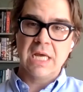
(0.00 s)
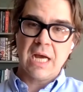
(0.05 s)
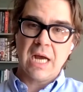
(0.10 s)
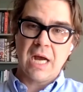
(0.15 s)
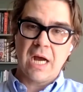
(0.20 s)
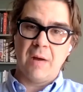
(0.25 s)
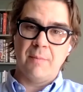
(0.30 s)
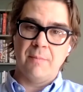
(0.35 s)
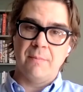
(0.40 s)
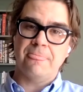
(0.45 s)

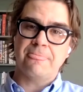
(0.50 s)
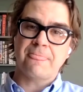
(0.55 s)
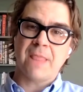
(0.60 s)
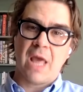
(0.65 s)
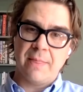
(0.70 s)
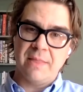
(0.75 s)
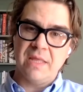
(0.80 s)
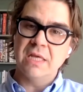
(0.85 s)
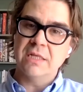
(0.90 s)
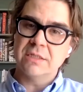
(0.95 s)
And
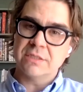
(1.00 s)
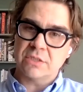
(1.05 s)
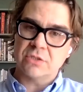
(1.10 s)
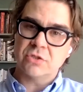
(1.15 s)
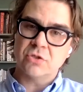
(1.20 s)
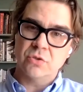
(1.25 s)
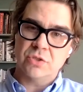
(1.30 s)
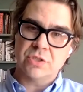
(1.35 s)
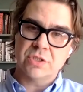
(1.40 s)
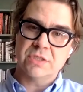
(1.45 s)
the
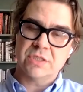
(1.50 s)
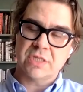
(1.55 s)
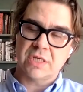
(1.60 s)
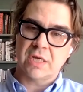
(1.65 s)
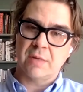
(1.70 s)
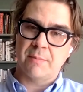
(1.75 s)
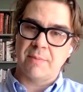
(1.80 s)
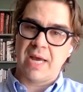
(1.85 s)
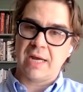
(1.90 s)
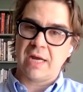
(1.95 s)
institutions in
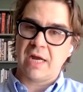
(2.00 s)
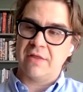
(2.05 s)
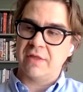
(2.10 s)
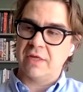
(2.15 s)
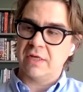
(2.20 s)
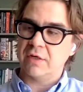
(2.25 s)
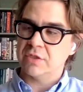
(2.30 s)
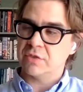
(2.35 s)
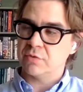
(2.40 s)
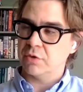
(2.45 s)
Quebec, I
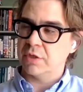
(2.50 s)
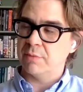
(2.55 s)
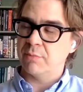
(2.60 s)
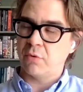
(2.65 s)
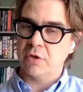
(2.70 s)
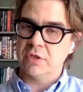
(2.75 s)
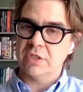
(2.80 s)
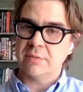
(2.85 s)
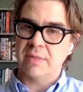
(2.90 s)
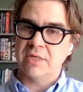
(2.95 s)
think it's really
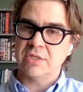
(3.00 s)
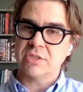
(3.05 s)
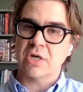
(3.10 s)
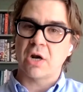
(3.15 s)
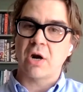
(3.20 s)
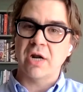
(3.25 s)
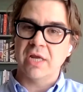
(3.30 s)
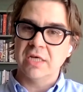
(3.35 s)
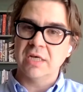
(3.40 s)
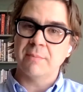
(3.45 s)
important to mention,
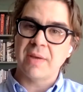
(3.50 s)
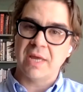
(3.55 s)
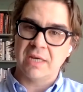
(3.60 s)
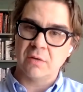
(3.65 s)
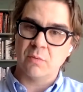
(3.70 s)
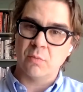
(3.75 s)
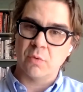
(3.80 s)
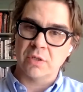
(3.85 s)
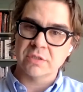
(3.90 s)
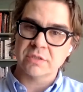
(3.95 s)
are
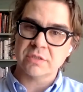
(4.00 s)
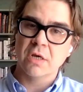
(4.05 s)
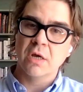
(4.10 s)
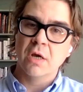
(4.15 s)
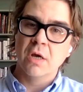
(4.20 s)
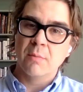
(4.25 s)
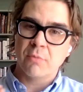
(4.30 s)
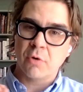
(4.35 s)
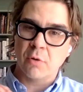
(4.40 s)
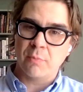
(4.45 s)
independent ones.
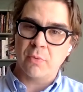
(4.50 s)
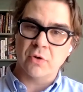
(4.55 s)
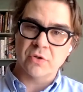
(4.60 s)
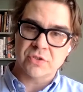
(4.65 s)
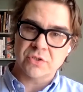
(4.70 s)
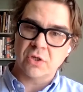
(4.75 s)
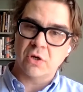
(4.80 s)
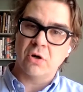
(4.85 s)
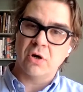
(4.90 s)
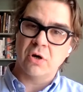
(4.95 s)

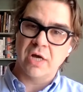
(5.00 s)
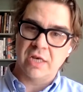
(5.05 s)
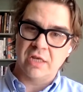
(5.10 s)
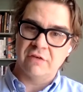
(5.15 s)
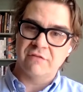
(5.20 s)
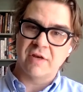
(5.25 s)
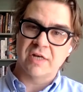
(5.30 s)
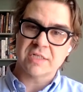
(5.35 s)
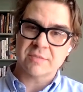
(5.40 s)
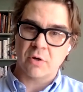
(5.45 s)
Propulsion and
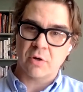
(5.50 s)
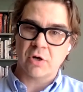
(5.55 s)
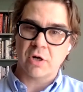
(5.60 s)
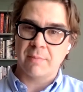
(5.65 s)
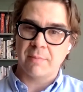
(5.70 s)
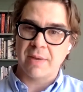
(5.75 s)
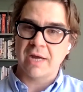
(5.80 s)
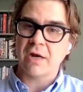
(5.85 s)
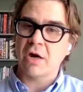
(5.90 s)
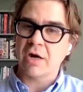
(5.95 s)
Investissement
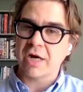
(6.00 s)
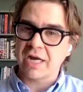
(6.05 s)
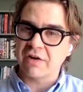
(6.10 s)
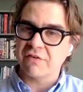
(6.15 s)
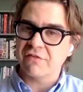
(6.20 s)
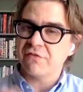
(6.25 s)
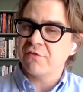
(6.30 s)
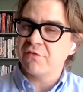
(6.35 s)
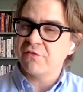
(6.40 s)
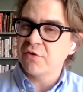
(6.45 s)
Quebec are kind
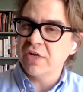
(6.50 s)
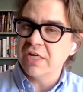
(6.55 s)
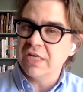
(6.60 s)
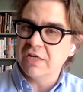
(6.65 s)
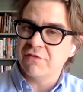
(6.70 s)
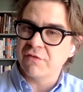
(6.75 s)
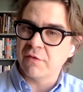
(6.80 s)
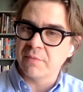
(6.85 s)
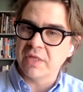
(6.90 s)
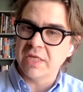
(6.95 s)
of
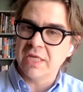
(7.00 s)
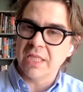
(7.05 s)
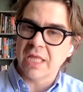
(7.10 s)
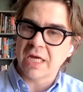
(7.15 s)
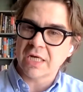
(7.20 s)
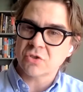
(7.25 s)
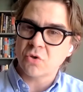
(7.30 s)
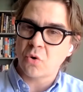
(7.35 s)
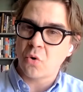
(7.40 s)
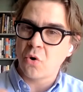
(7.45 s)
freed from the
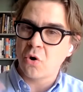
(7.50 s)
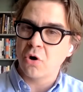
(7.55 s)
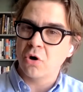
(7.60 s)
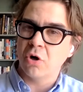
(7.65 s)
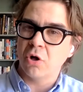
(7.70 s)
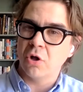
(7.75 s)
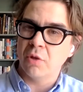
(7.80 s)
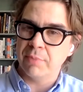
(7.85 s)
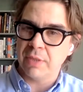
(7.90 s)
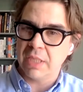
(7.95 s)

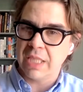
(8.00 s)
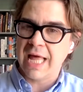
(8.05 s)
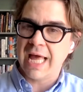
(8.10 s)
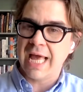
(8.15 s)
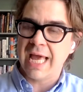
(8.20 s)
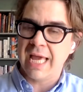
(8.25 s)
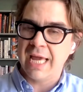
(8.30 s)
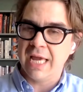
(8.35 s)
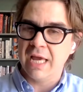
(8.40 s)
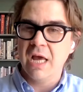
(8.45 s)
electoral
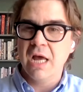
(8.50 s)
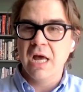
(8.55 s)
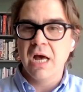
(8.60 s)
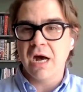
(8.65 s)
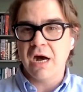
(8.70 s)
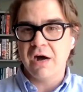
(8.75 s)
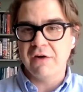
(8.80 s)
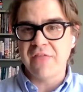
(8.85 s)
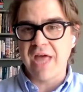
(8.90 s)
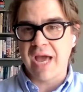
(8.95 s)
play
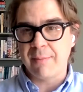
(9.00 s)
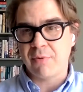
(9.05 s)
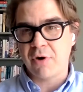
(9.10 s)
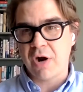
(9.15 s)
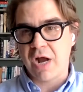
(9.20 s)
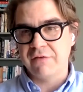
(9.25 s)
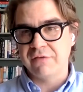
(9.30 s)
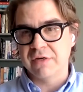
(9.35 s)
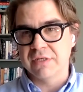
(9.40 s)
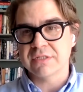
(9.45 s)
of that
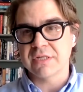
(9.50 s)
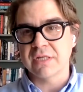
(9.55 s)
province.